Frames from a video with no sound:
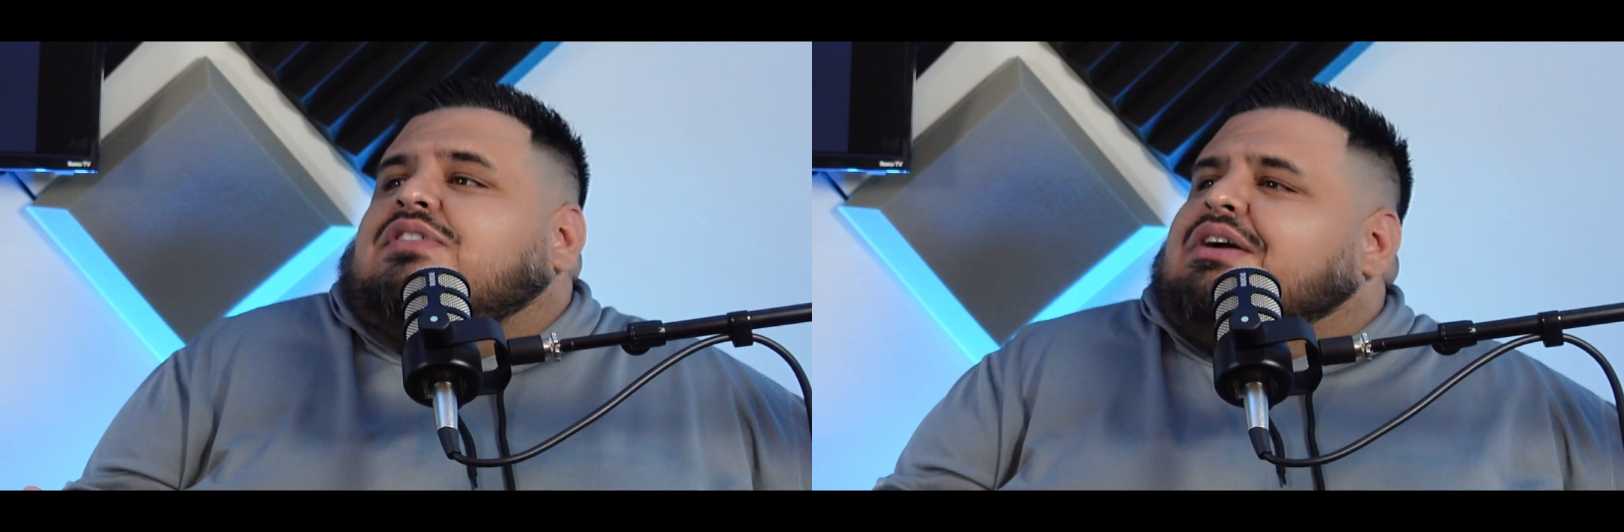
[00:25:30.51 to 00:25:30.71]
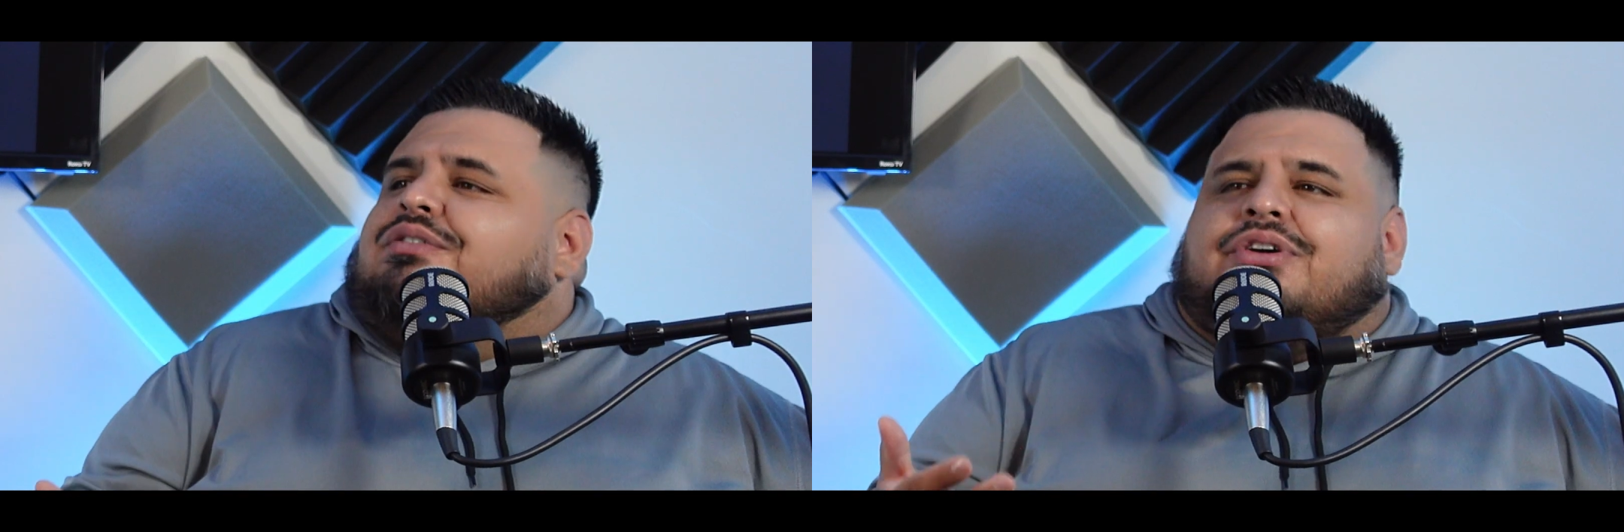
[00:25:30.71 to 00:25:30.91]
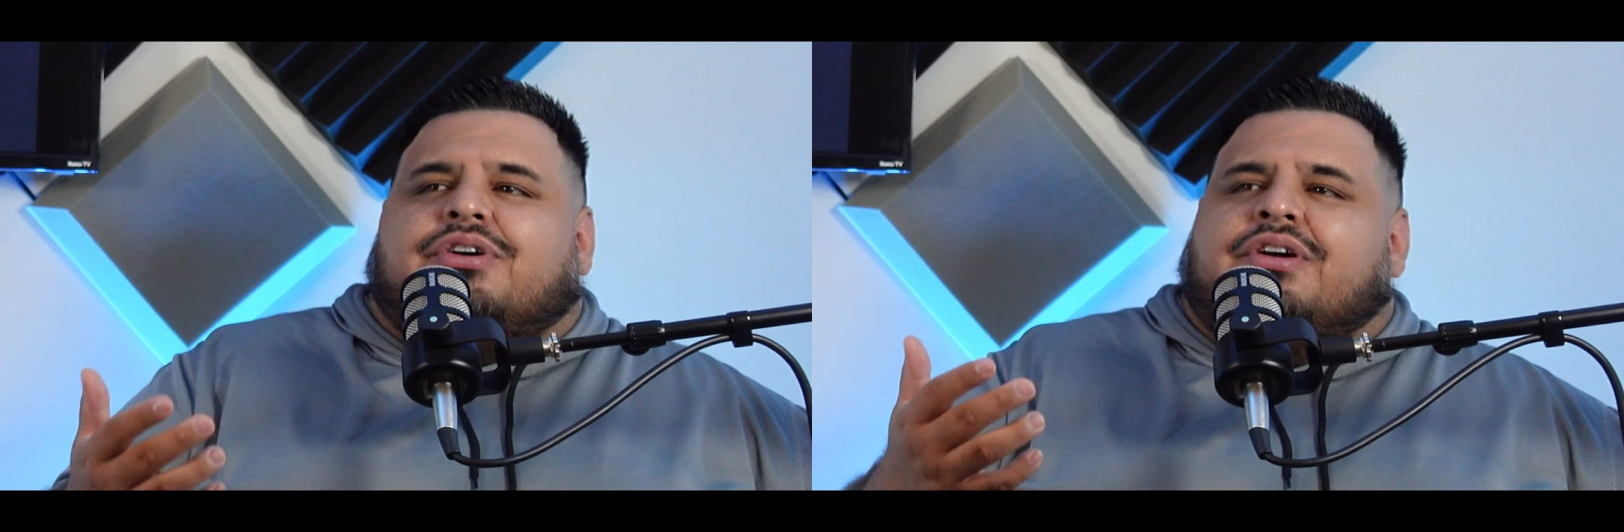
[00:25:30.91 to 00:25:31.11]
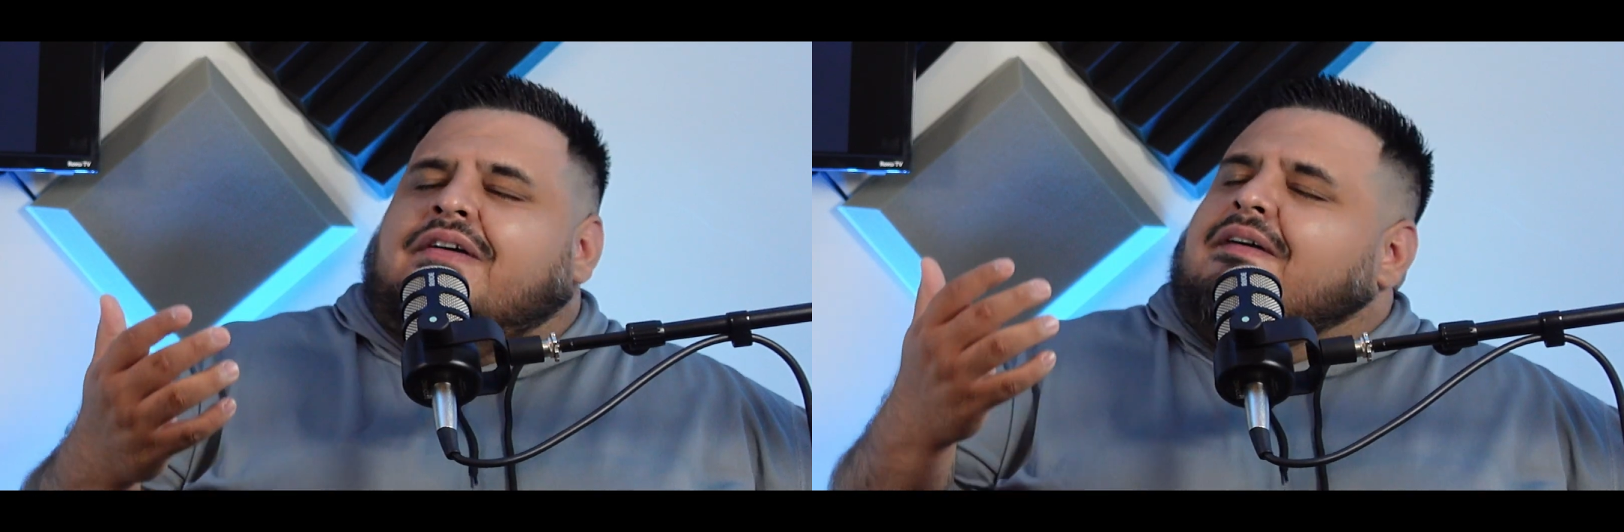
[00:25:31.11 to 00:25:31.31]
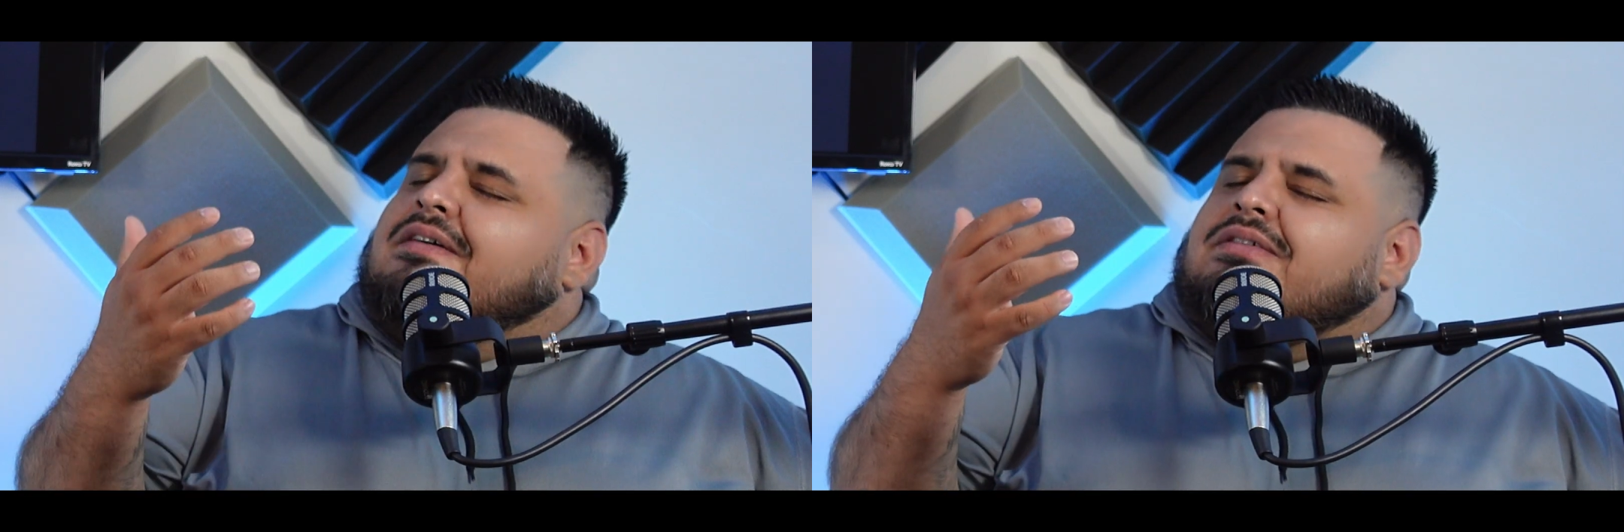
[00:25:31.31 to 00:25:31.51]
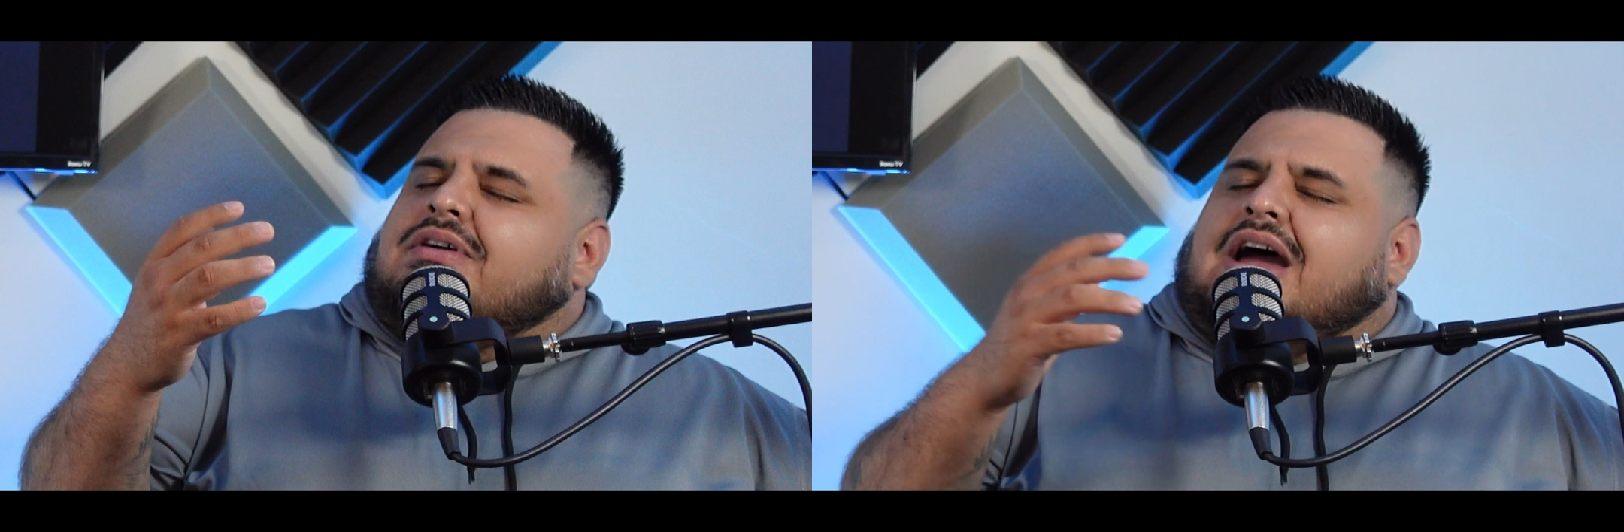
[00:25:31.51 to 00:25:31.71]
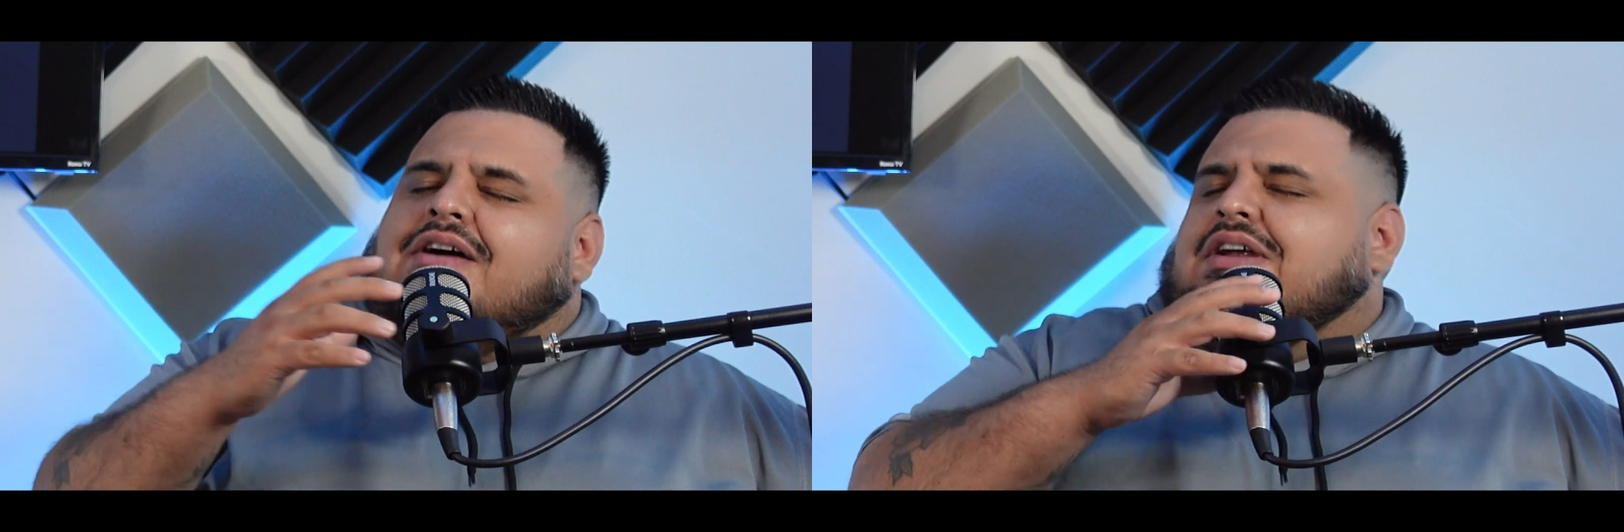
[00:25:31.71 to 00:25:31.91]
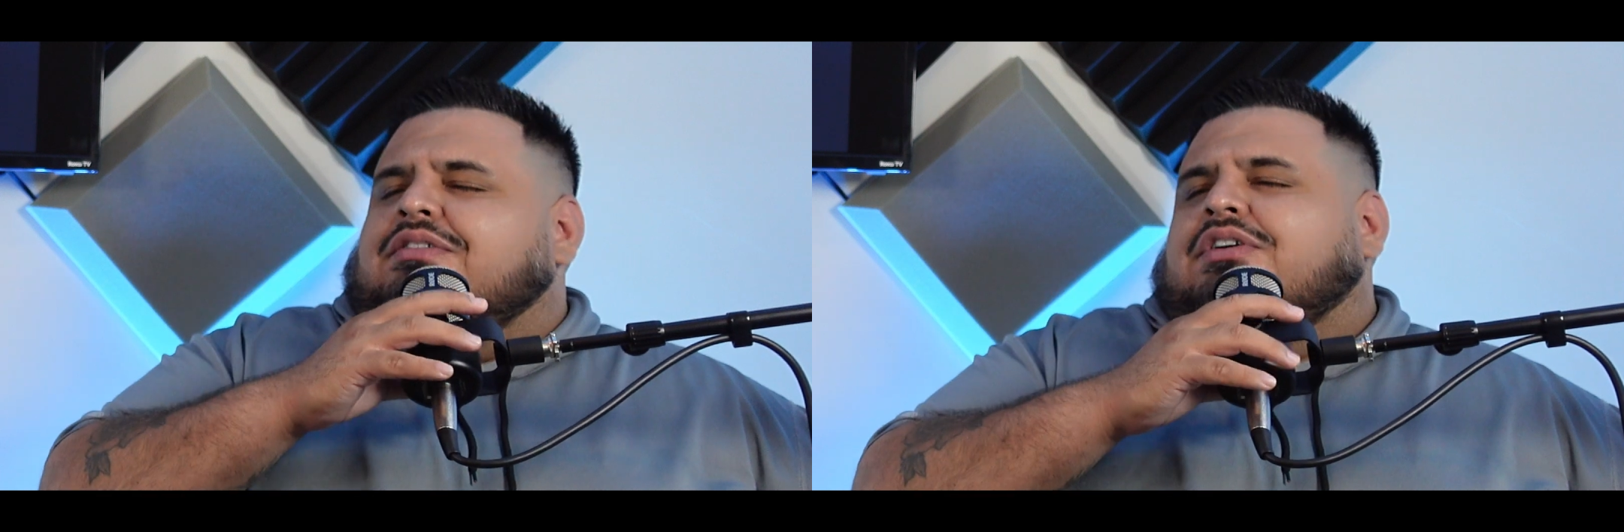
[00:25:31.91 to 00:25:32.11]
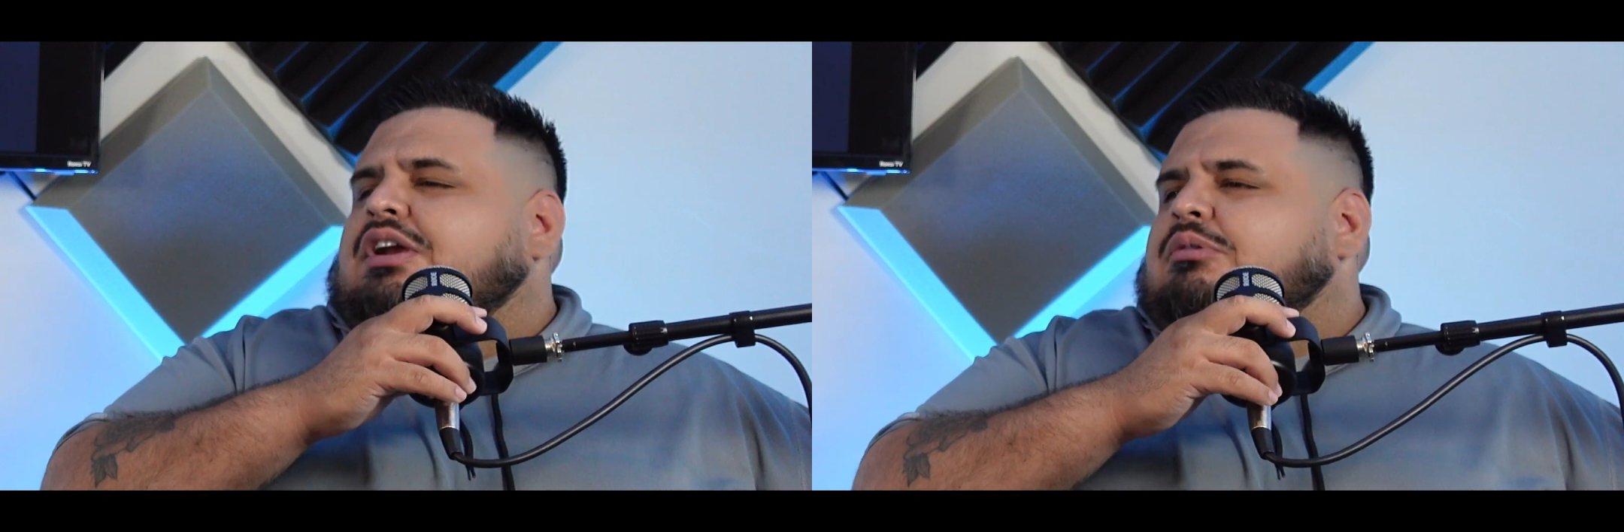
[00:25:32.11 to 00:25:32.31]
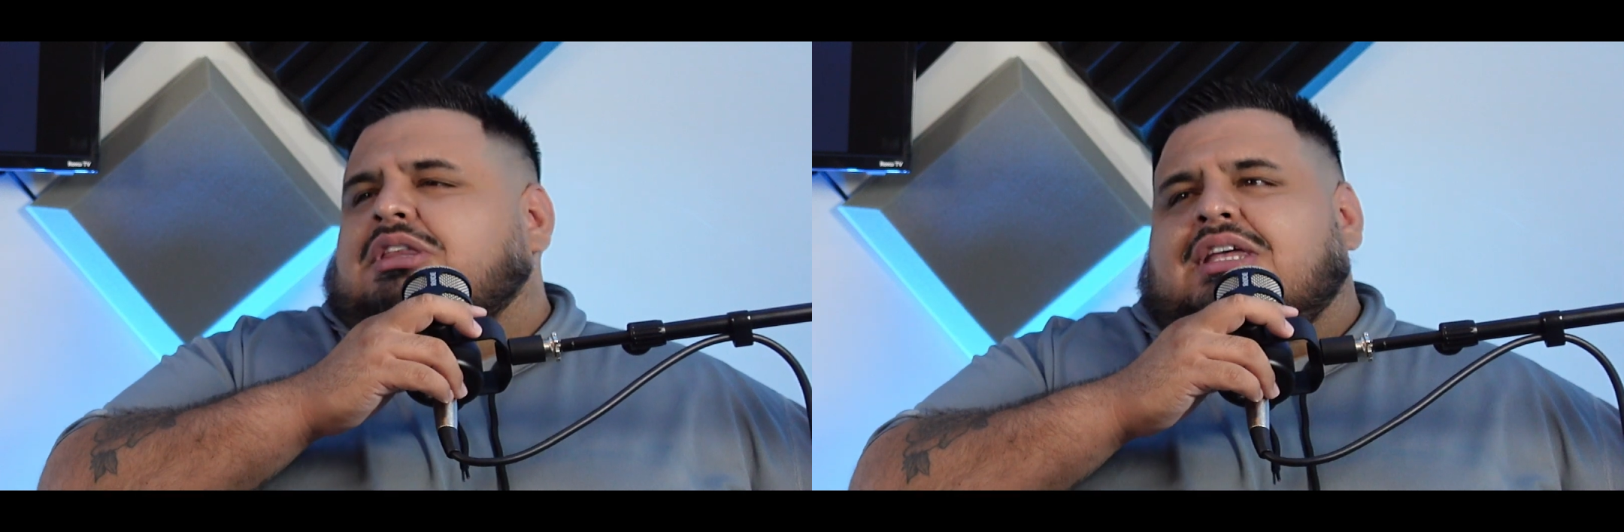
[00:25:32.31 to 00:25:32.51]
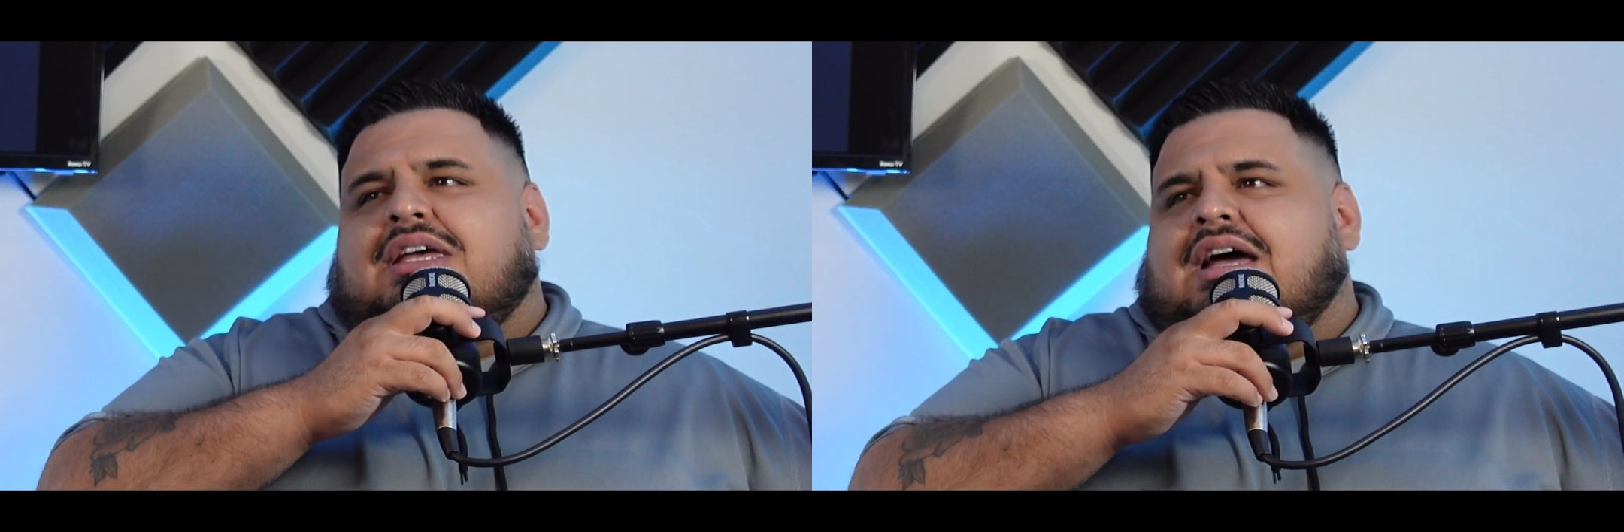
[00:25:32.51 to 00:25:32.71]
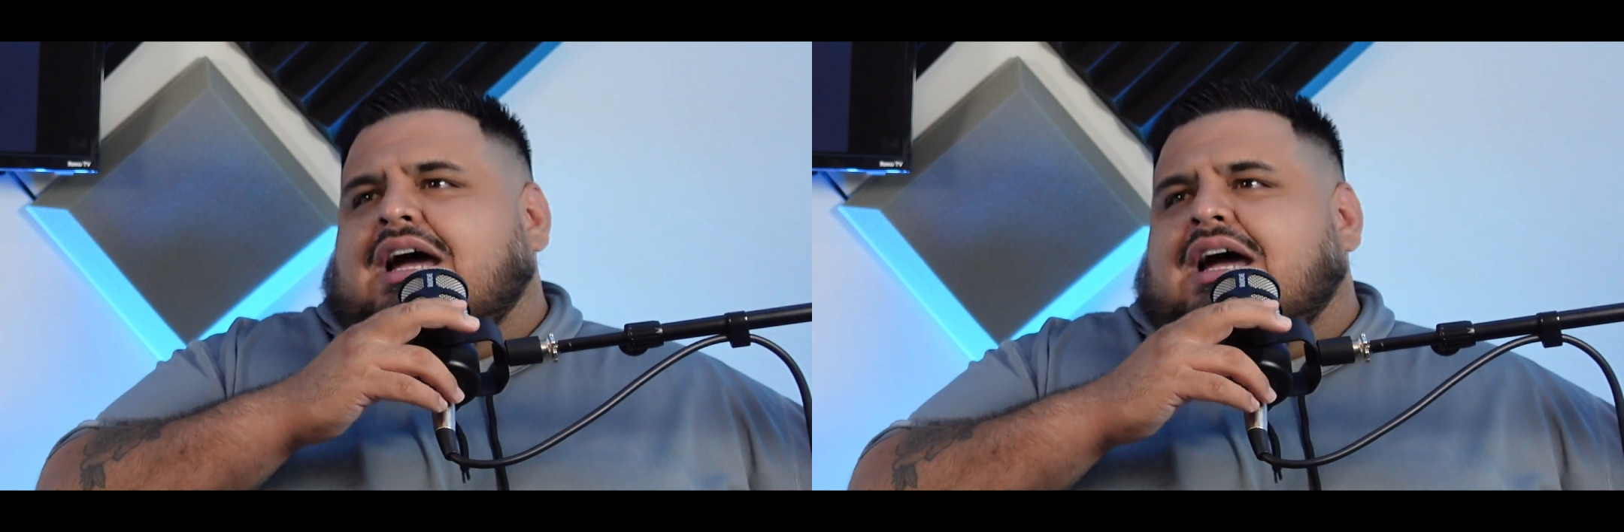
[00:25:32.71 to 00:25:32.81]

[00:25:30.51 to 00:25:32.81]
never agreed with it.